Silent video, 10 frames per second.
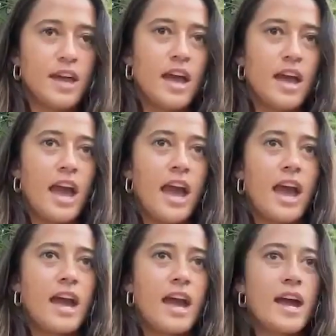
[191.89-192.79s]

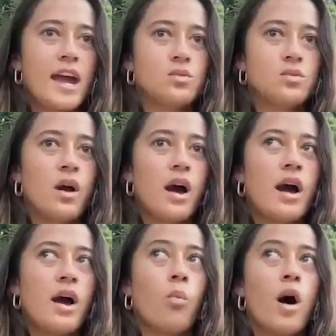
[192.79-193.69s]
And uh,
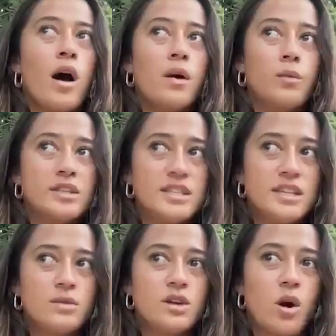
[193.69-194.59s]
while, when See
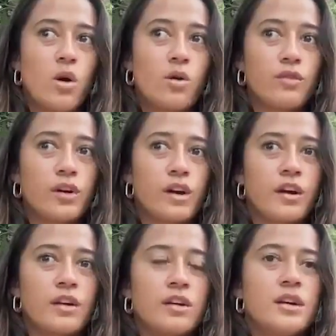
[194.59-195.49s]
was
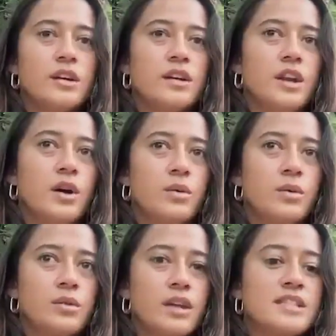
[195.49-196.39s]
over, you
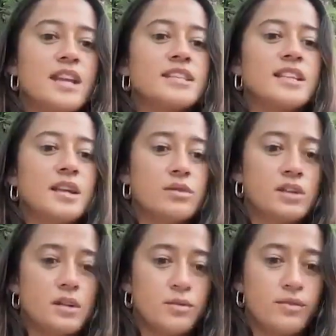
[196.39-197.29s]
know, his next thing he
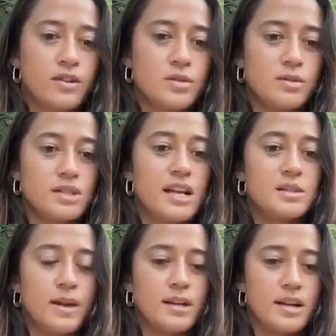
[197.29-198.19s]
was going to move on to was The
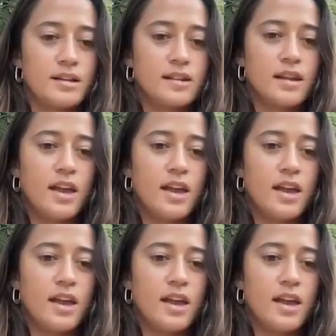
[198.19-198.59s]
Last Manhunt.